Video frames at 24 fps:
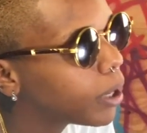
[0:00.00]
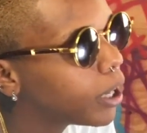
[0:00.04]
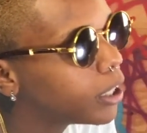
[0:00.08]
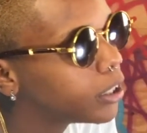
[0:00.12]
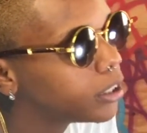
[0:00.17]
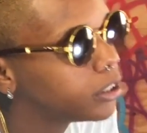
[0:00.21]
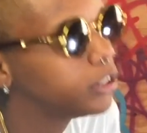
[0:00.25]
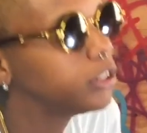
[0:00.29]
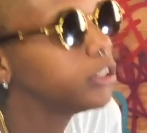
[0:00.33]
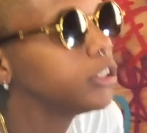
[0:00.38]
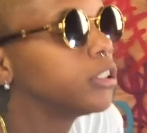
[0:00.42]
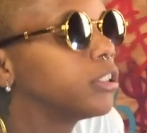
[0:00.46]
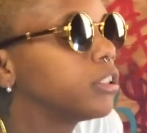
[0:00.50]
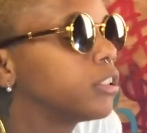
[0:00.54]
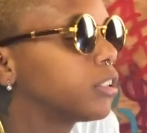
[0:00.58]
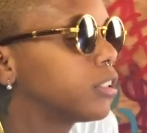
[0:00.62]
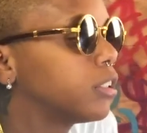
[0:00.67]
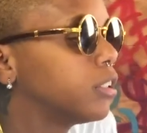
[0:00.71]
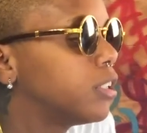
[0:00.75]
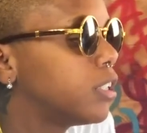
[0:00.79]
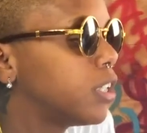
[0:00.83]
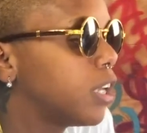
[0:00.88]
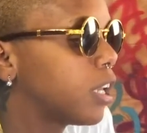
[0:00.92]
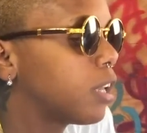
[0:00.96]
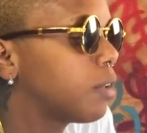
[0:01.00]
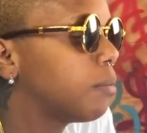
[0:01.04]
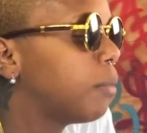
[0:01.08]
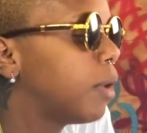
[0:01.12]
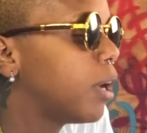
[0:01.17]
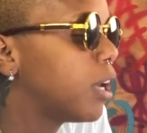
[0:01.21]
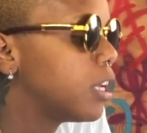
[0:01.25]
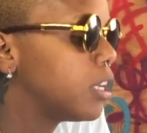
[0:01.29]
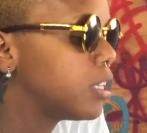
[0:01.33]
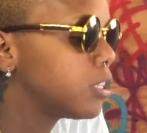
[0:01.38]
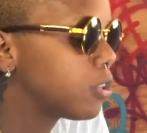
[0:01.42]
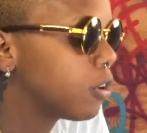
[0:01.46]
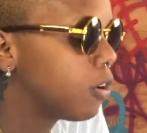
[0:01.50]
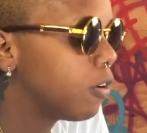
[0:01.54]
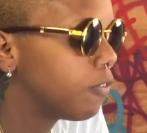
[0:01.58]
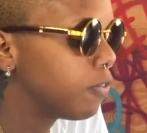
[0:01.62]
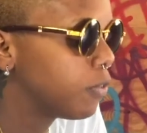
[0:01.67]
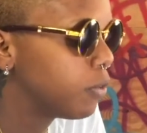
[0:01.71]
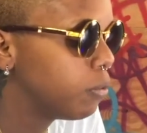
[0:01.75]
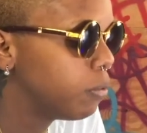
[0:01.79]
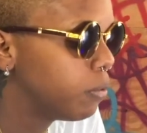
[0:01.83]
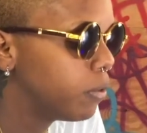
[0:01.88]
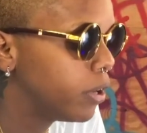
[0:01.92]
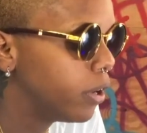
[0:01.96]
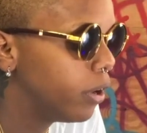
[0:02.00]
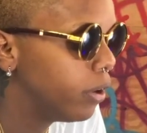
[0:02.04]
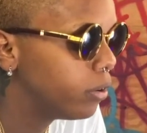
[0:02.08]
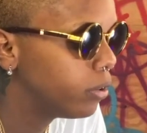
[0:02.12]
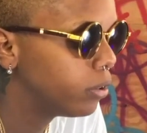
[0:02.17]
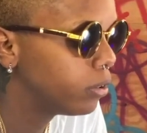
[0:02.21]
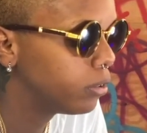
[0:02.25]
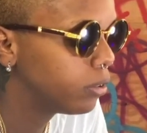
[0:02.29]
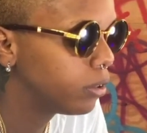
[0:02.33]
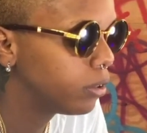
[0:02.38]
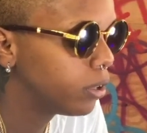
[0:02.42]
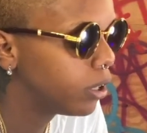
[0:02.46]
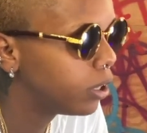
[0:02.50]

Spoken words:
kind of just taking my hands off the wheel.